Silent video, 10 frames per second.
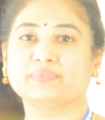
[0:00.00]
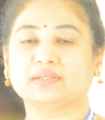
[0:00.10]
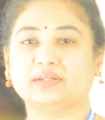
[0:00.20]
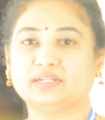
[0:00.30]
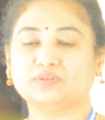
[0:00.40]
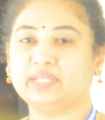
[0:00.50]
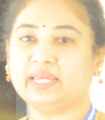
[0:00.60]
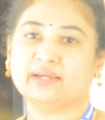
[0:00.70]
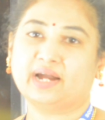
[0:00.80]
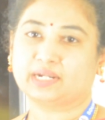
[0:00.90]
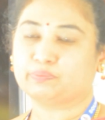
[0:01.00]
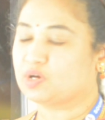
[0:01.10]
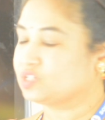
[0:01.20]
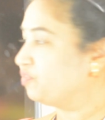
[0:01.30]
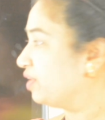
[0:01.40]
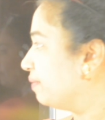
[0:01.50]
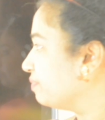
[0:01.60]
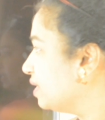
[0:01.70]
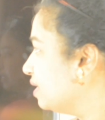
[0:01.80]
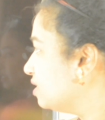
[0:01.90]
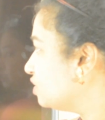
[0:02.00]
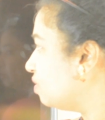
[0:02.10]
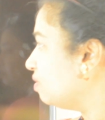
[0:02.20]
into the atmosphere. So